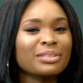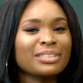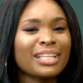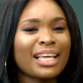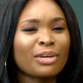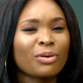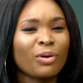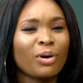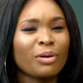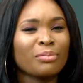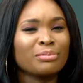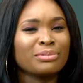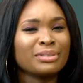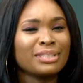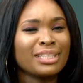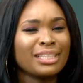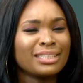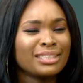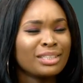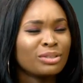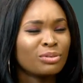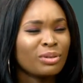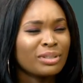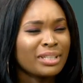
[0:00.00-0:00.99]
like, come,
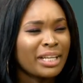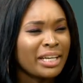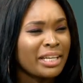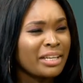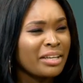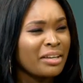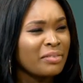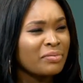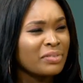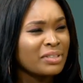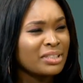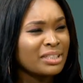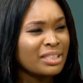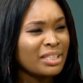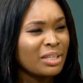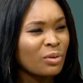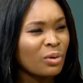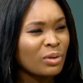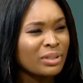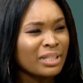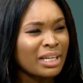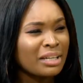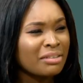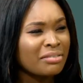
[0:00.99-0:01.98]
this one at AMVCA
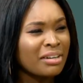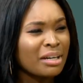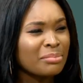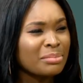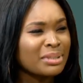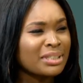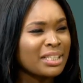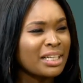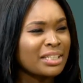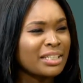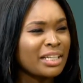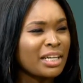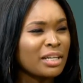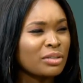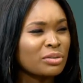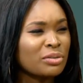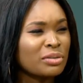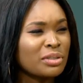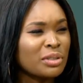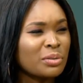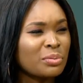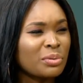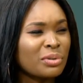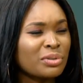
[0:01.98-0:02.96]
or at Grammys that they
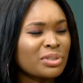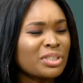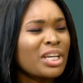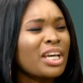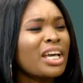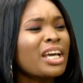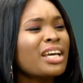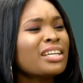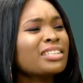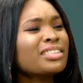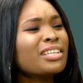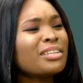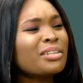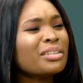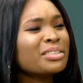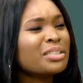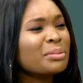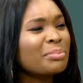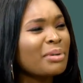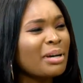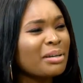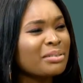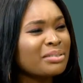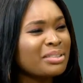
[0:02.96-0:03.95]
actually watch. Tell us
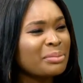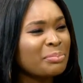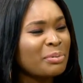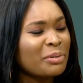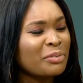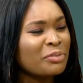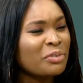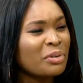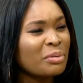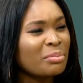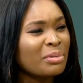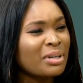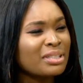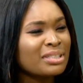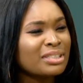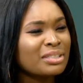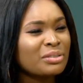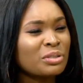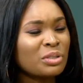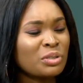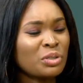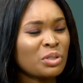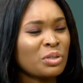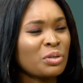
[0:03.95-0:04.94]
about the performance.
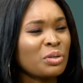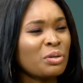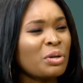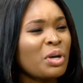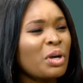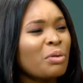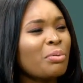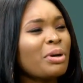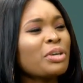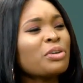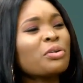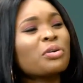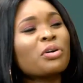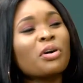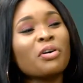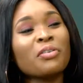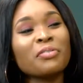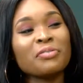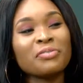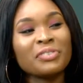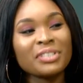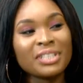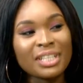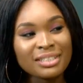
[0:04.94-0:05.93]
You were you
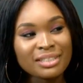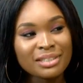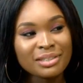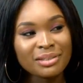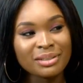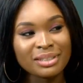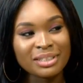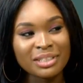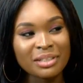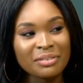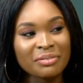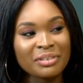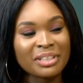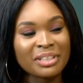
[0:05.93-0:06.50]
confident in yourself